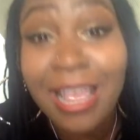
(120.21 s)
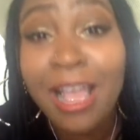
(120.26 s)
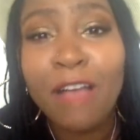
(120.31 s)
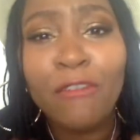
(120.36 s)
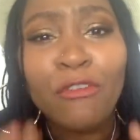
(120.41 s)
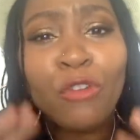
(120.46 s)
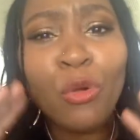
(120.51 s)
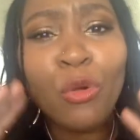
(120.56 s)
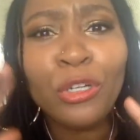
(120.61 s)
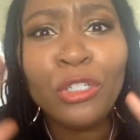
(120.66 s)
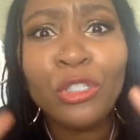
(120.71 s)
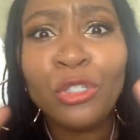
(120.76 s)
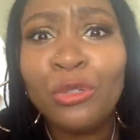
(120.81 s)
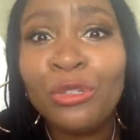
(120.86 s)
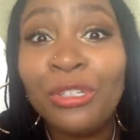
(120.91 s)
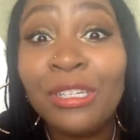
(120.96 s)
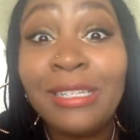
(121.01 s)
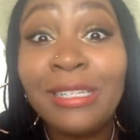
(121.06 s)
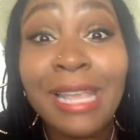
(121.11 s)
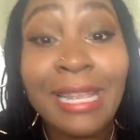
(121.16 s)
Of course, you
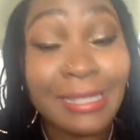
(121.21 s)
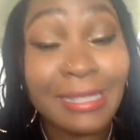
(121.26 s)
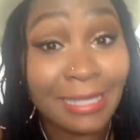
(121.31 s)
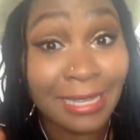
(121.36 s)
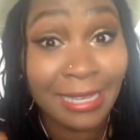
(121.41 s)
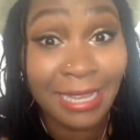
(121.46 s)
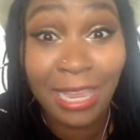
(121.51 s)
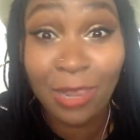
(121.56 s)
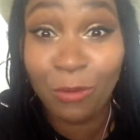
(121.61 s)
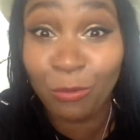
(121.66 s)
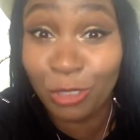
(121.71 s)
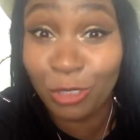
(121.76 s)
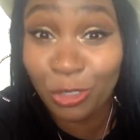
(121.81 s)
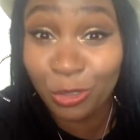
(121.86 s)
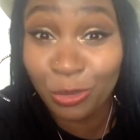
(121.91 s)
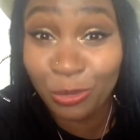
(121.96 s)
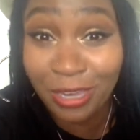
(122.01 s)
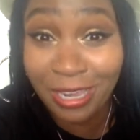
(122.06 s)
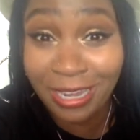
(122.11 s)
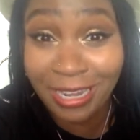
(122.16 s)
should test it again
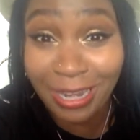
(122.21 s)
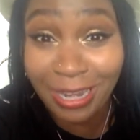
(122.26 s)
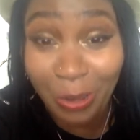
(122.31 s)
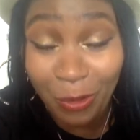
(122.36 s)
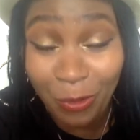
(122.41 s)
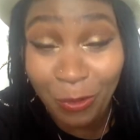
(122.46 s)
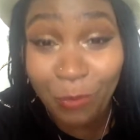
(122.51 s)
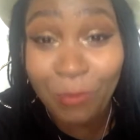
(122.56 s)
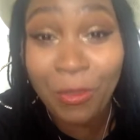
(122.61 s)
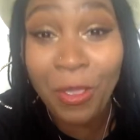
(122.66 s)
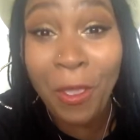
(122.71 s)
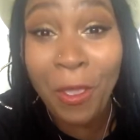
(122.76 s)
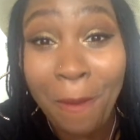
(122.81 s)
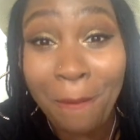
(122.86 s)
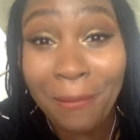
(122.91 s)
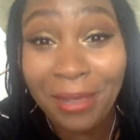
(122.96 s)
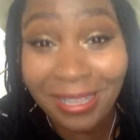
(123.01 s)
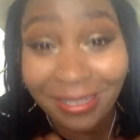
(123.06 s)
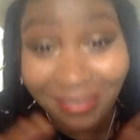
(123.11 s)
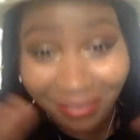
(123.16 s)
once you get it home,
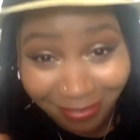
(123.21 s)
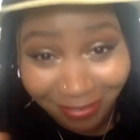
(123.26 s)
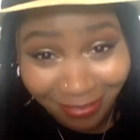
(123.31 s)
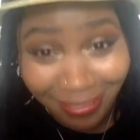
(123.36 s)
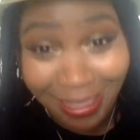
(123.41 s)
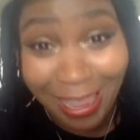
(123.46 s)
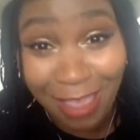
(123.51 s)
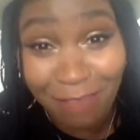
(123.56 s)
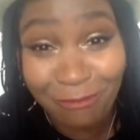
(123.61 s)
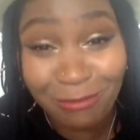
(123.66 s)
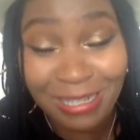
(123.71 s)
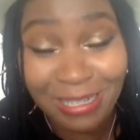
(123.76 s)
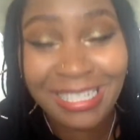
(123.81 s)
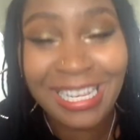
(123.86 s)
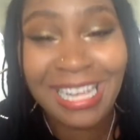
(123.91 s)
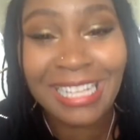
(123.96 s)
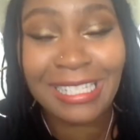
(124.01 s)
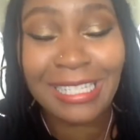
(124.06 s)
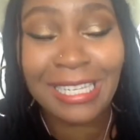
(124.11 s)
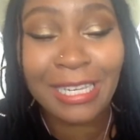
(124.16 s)
but they have been
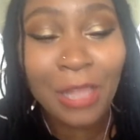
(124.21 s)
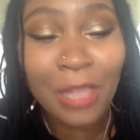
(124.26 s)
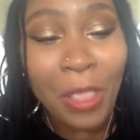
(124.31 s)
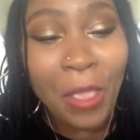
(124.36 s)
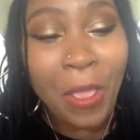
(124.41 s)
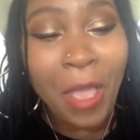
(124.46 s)
tested.